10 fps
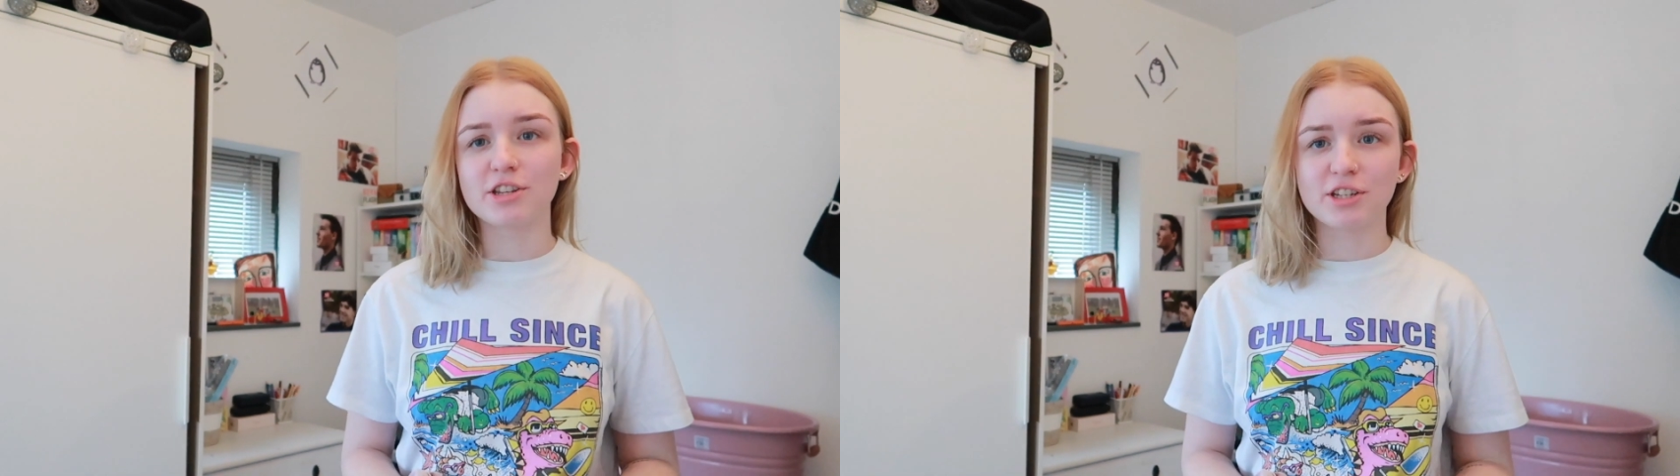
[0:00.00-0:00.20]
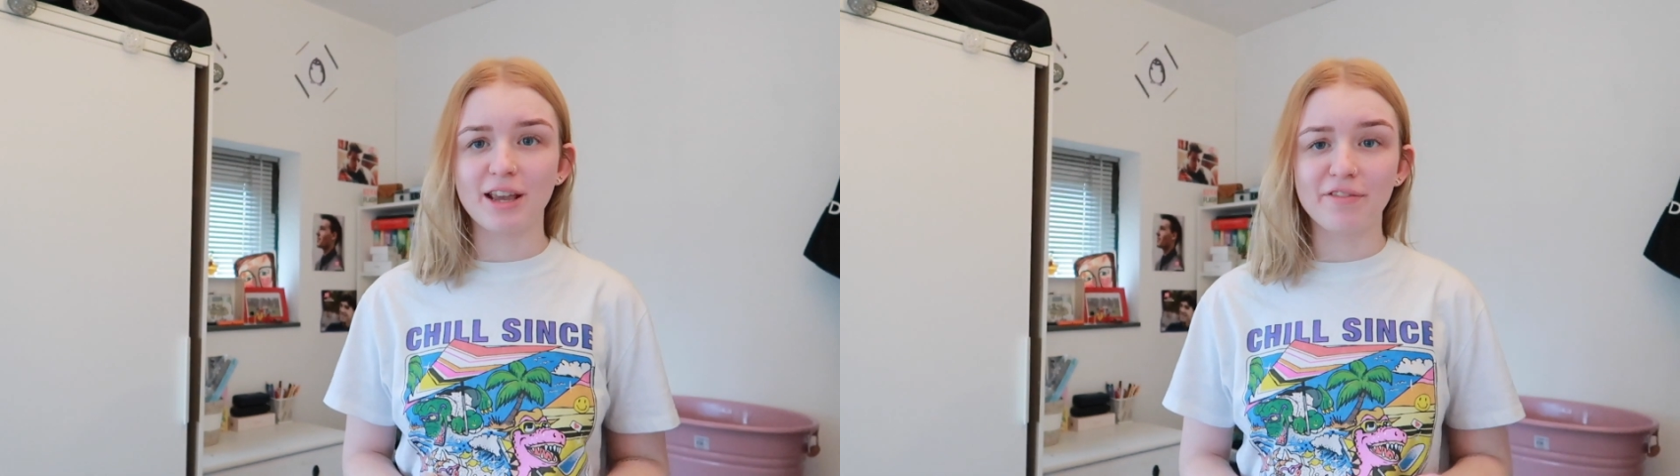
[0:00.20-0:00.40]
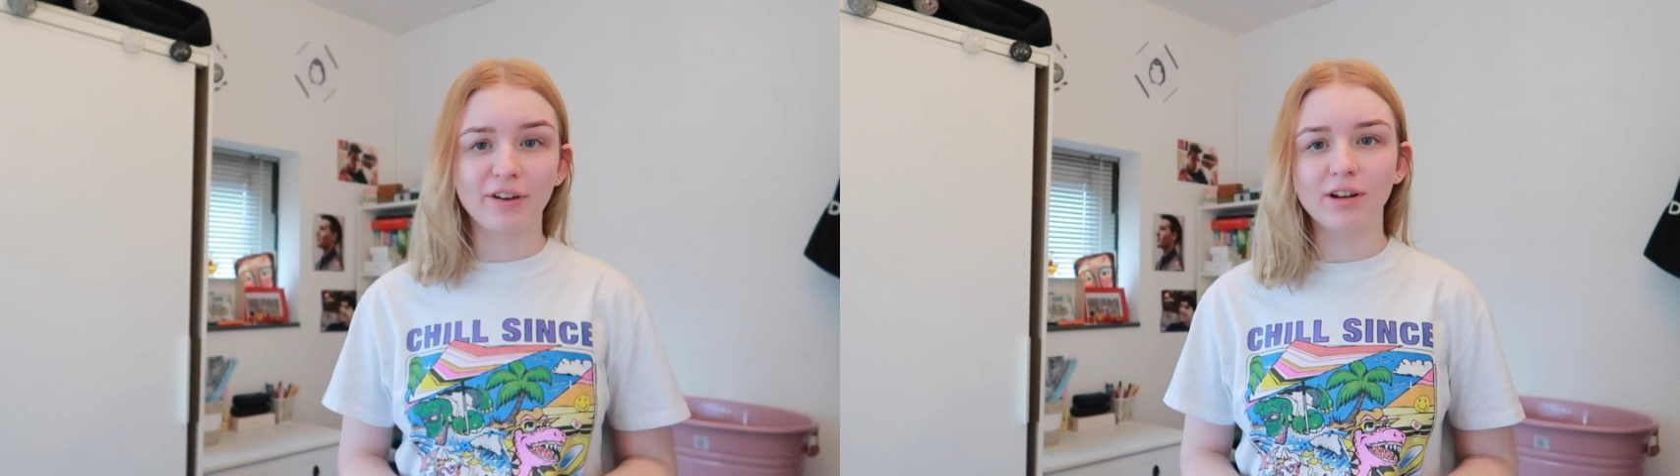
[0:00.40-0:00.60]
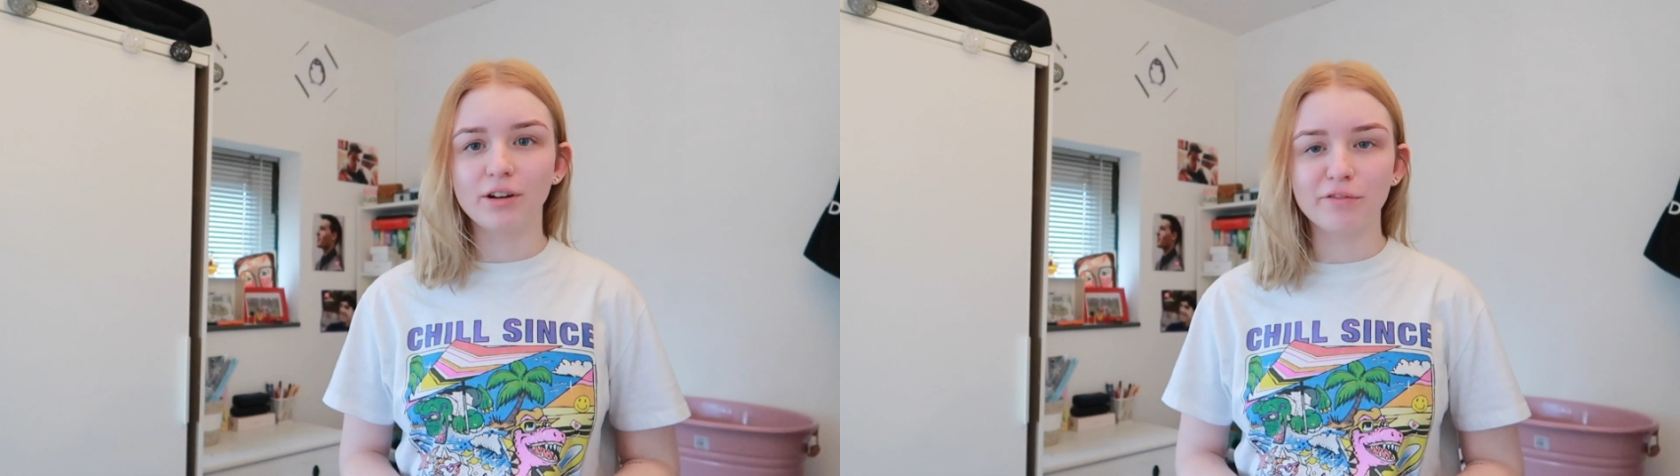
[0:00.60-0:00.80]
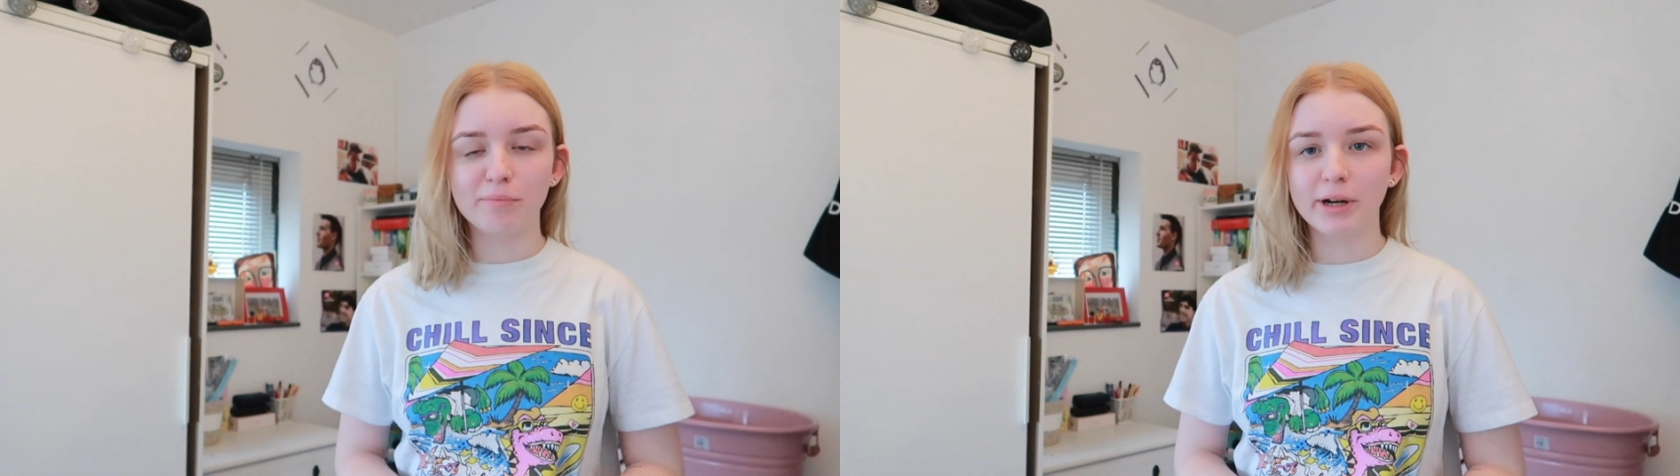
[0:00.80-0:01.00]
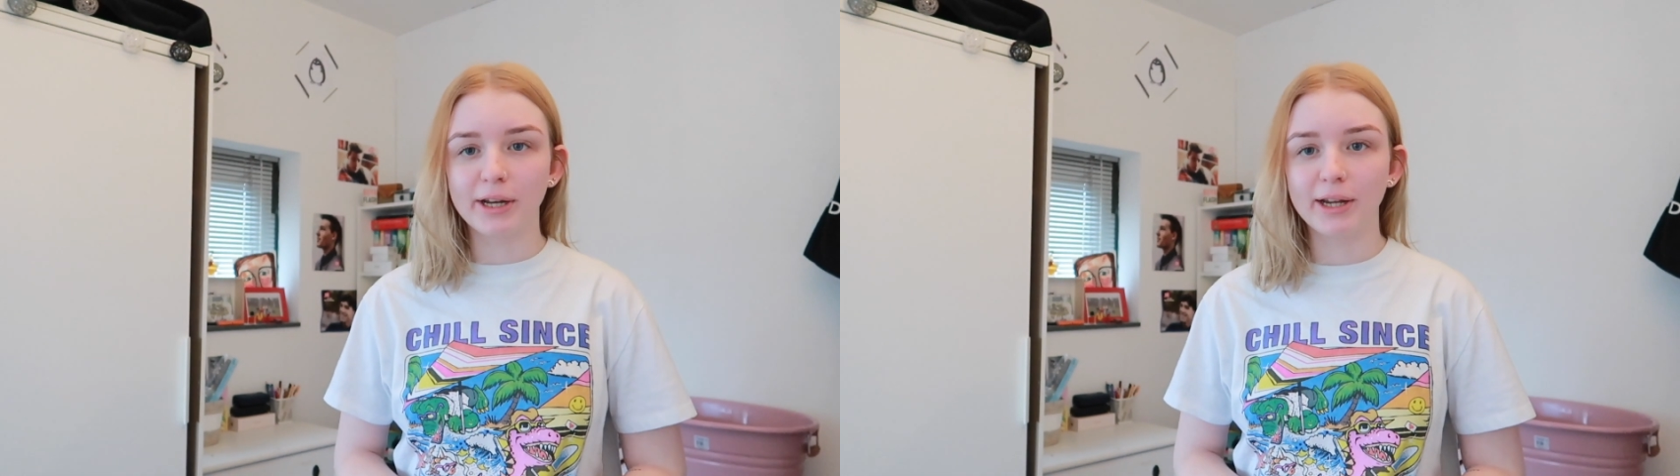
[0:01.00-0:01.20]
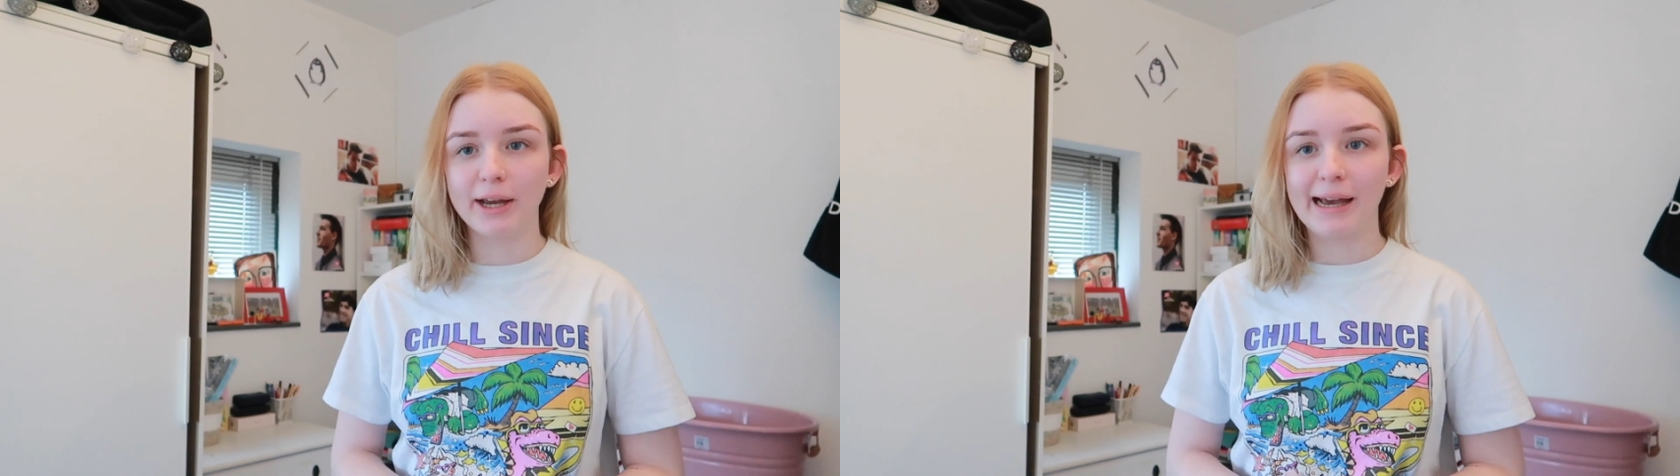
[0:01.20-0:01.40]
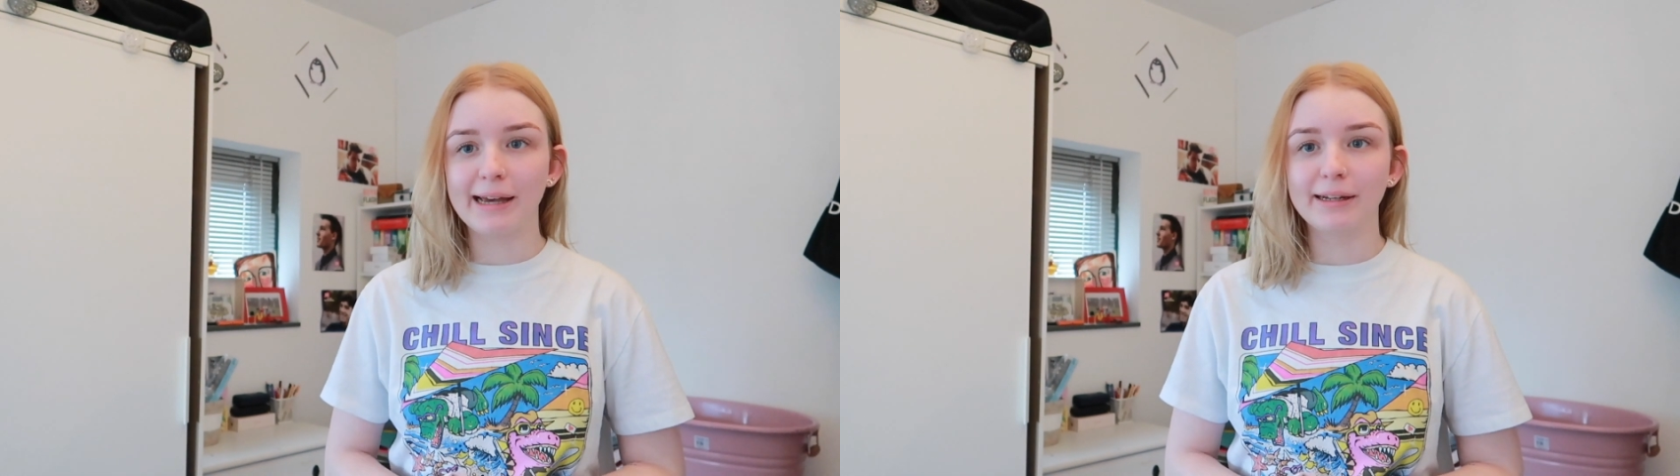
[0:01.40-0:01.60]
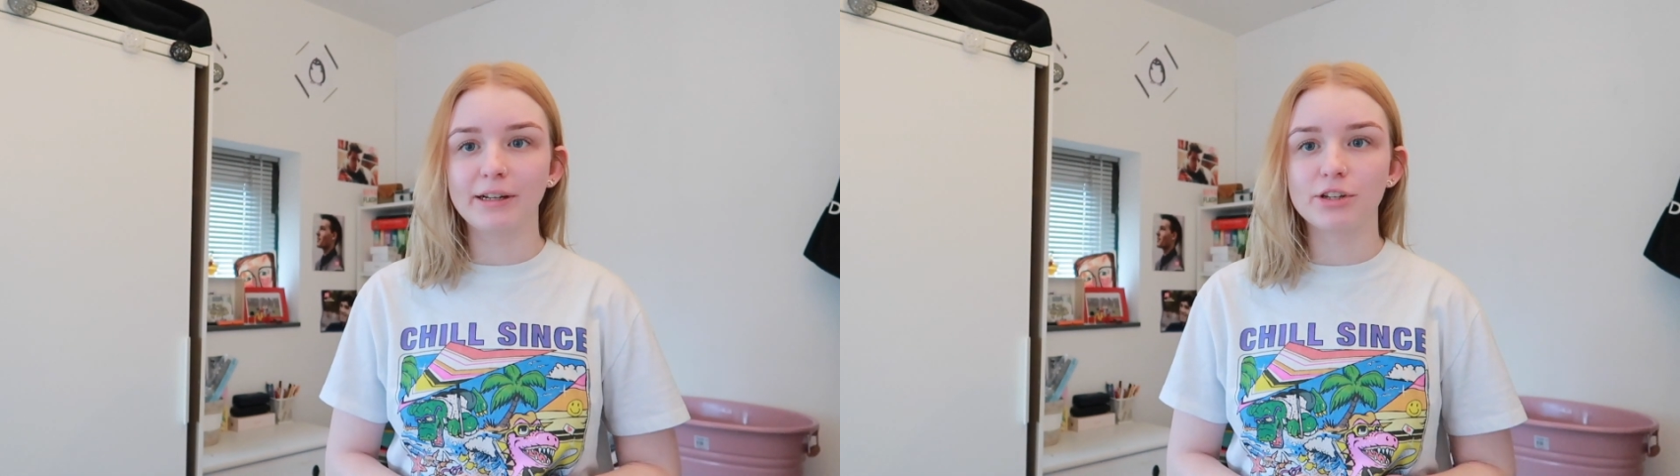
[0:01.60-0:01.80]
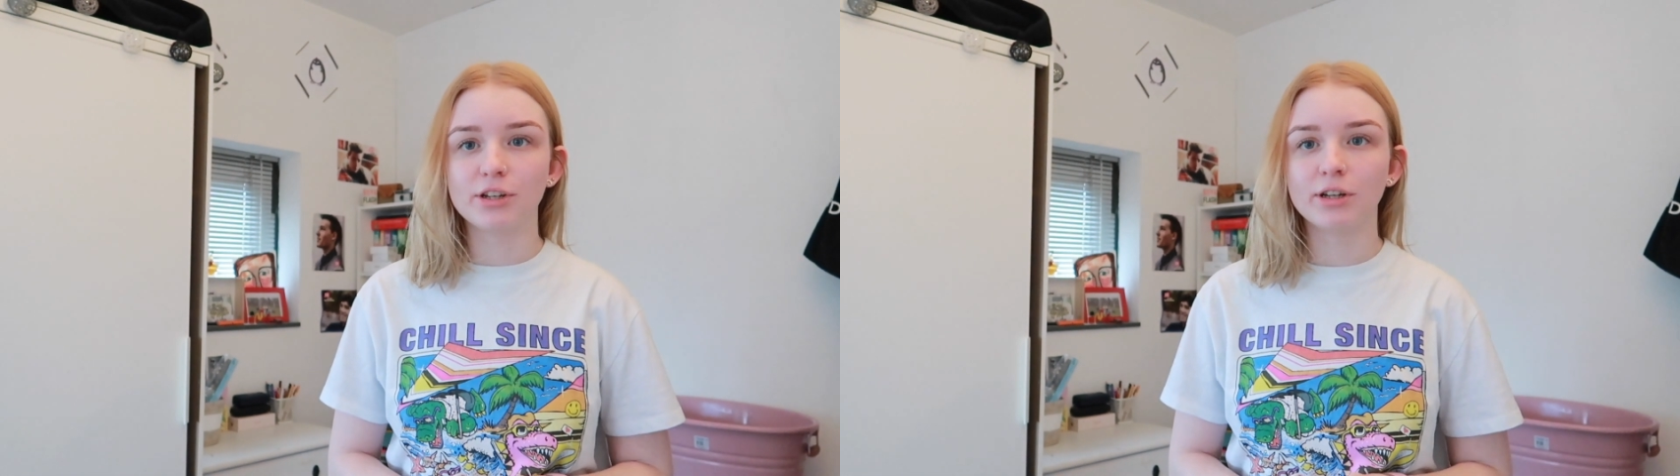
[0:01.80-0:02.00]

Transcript: saving a lot of money, and